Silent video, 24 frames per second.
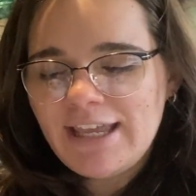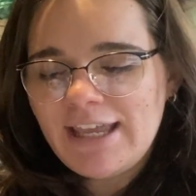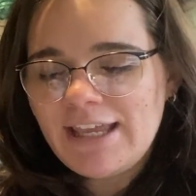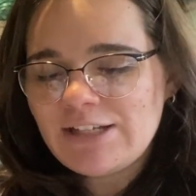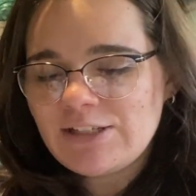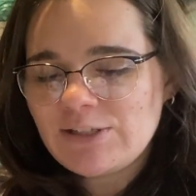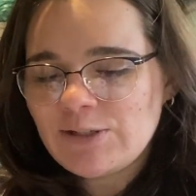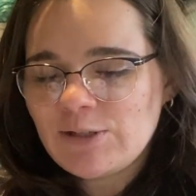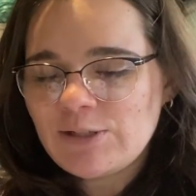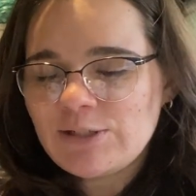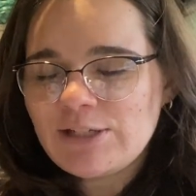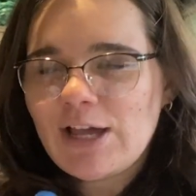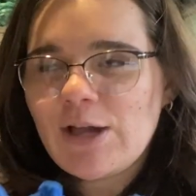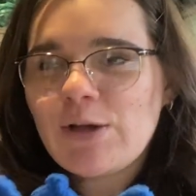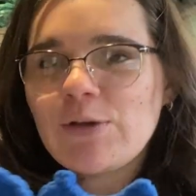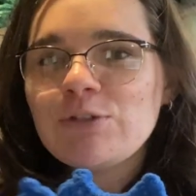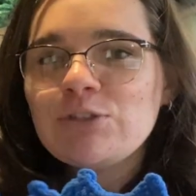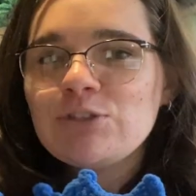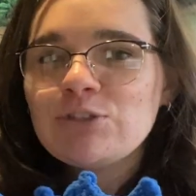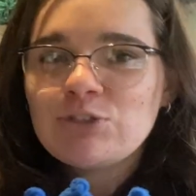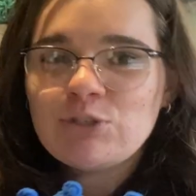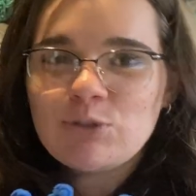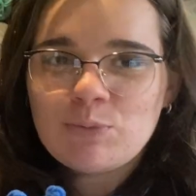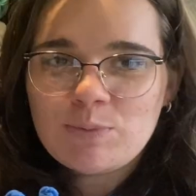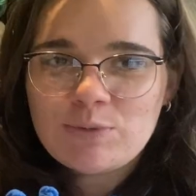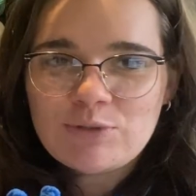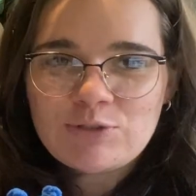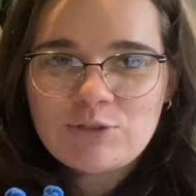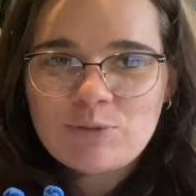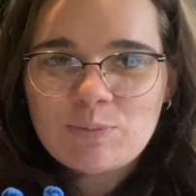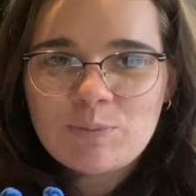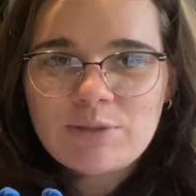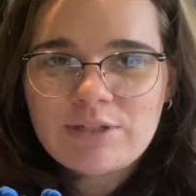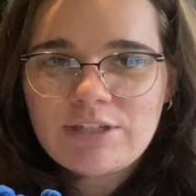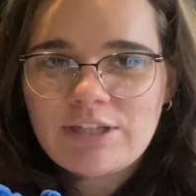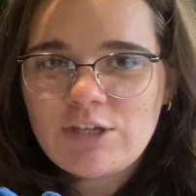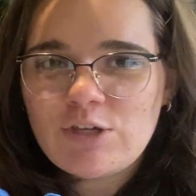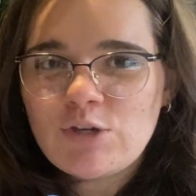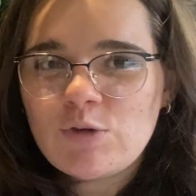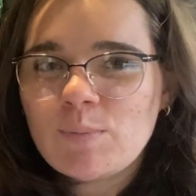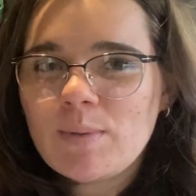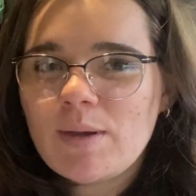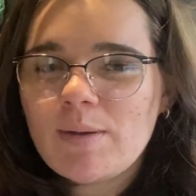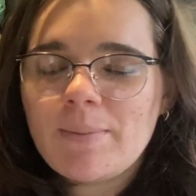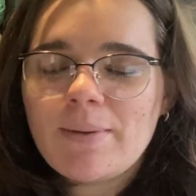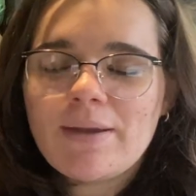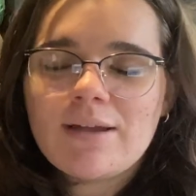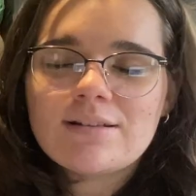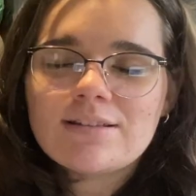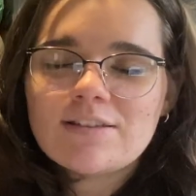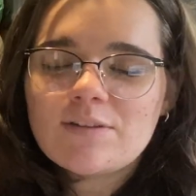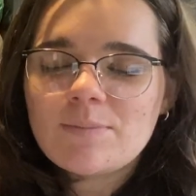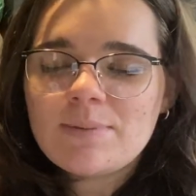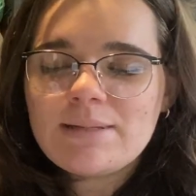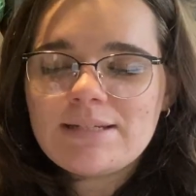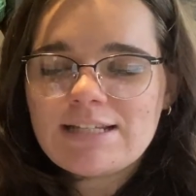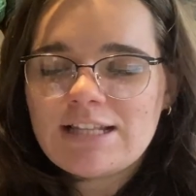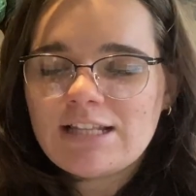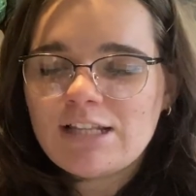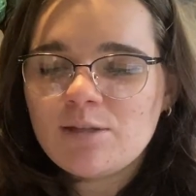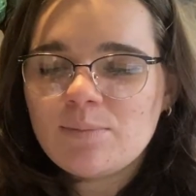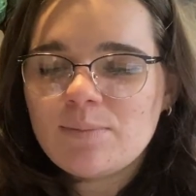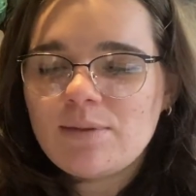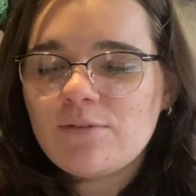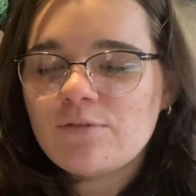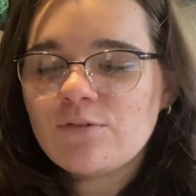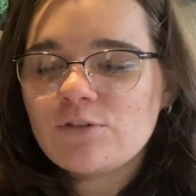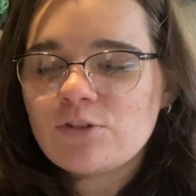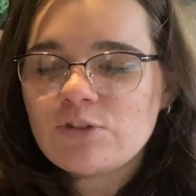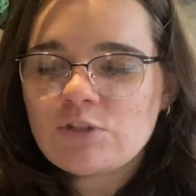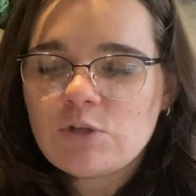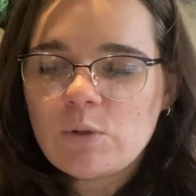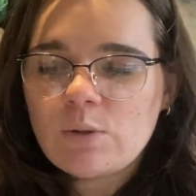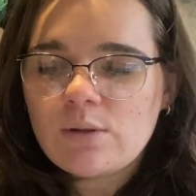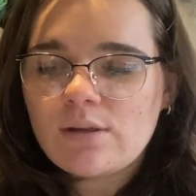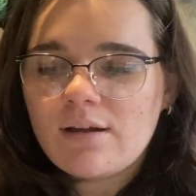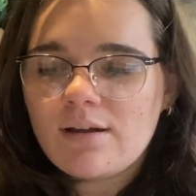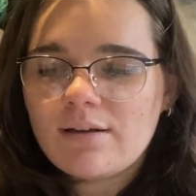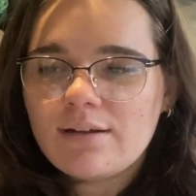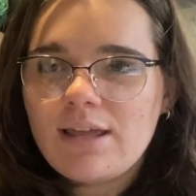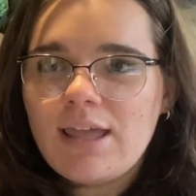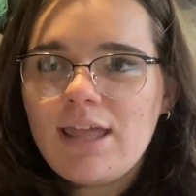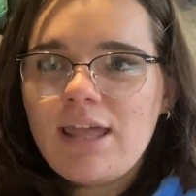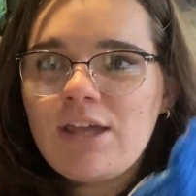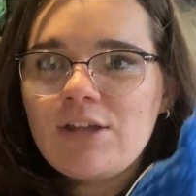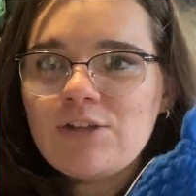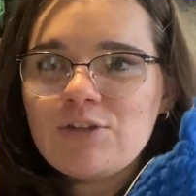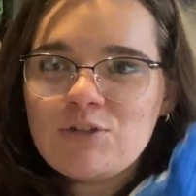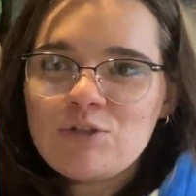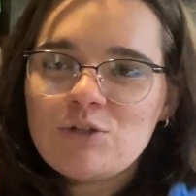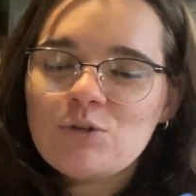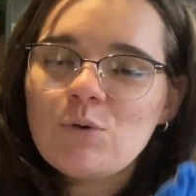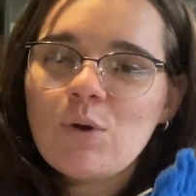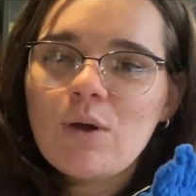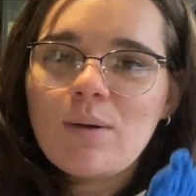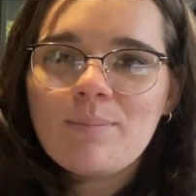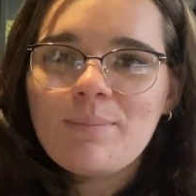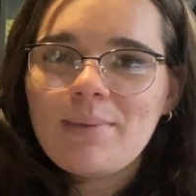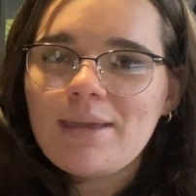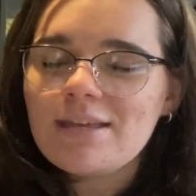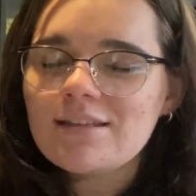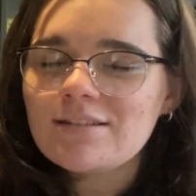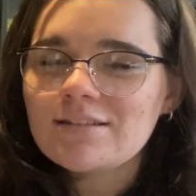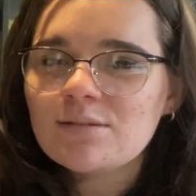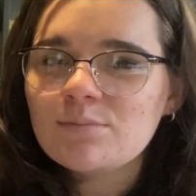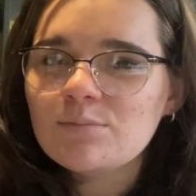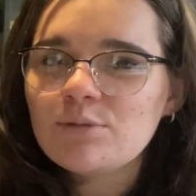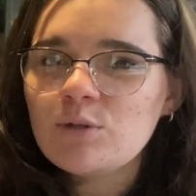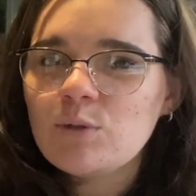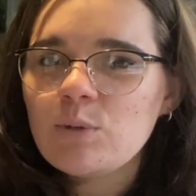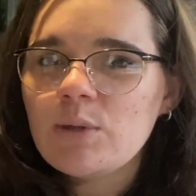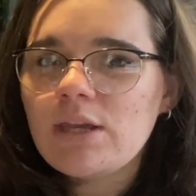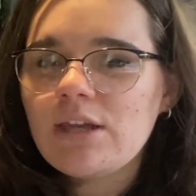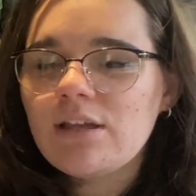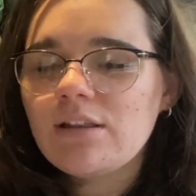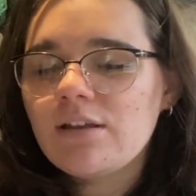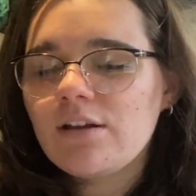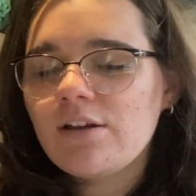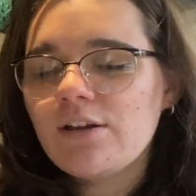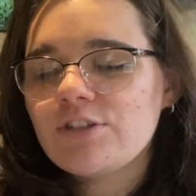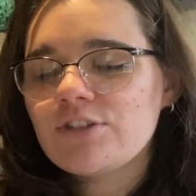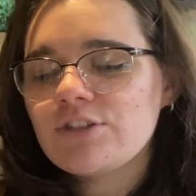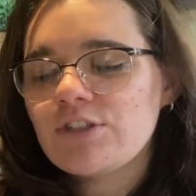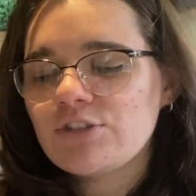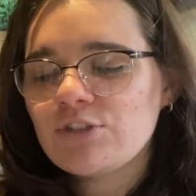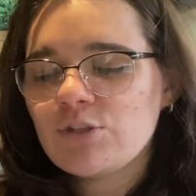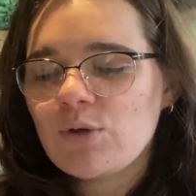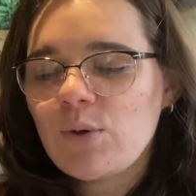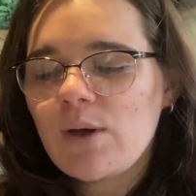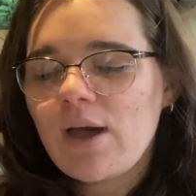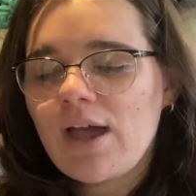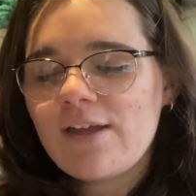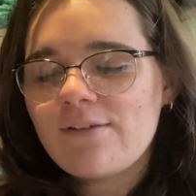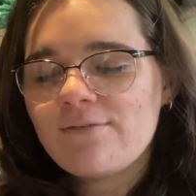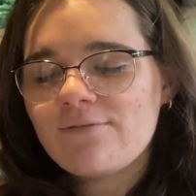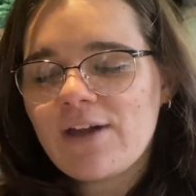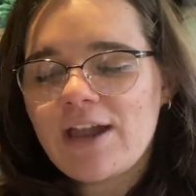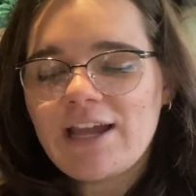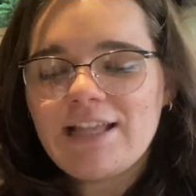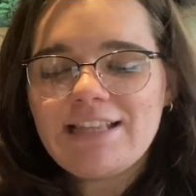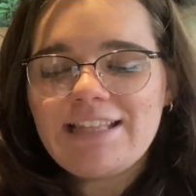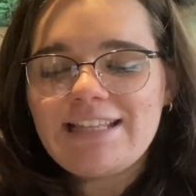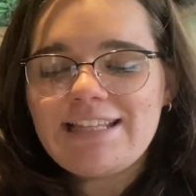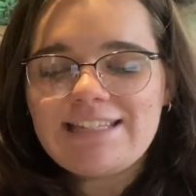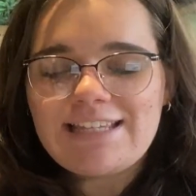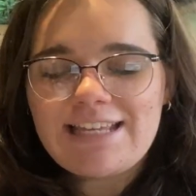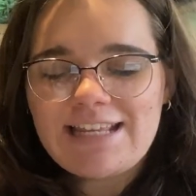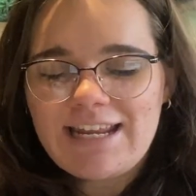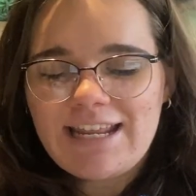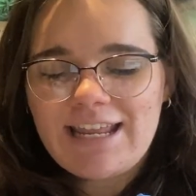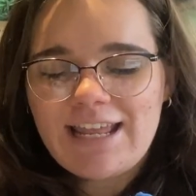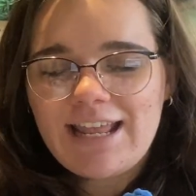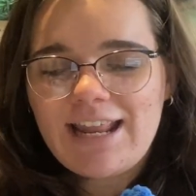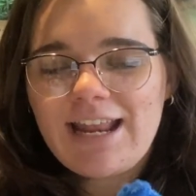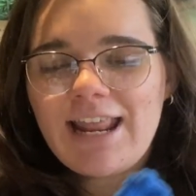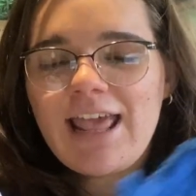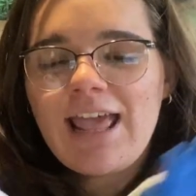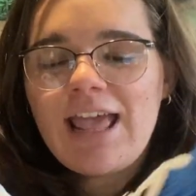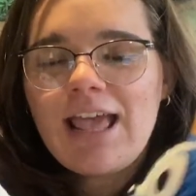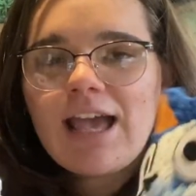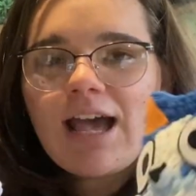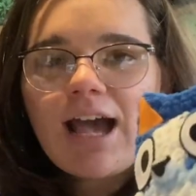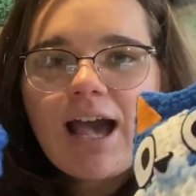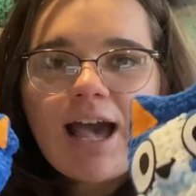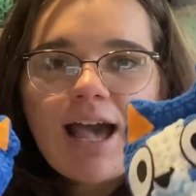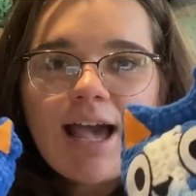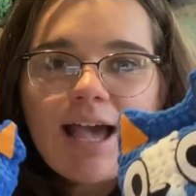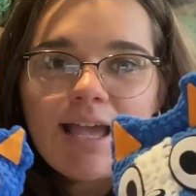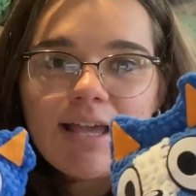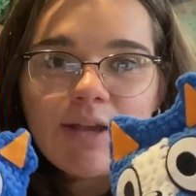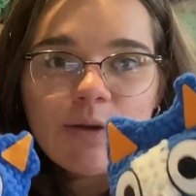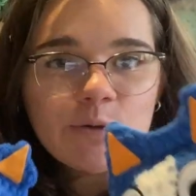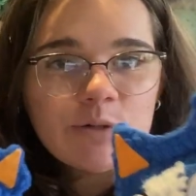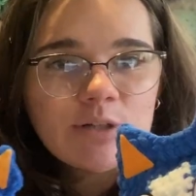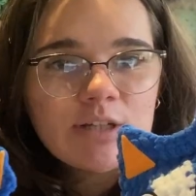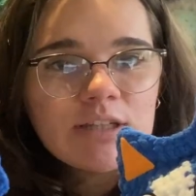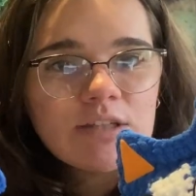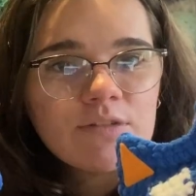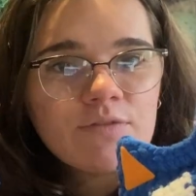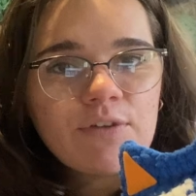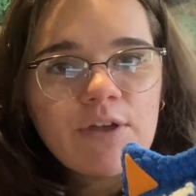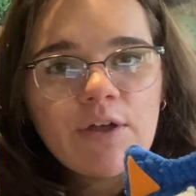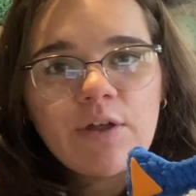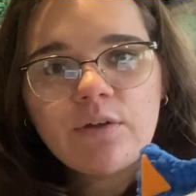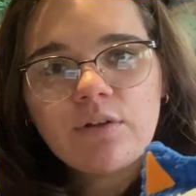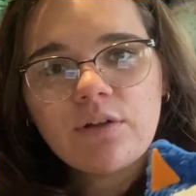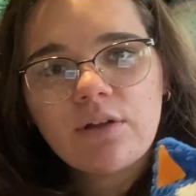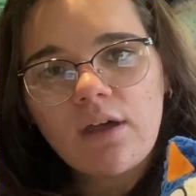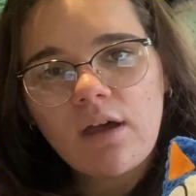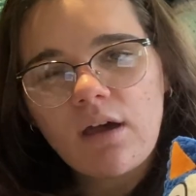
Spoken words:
It turned out super, super cute. My parents have been telling me for so long to make some blue healers, so I finally did it. I ordered the felt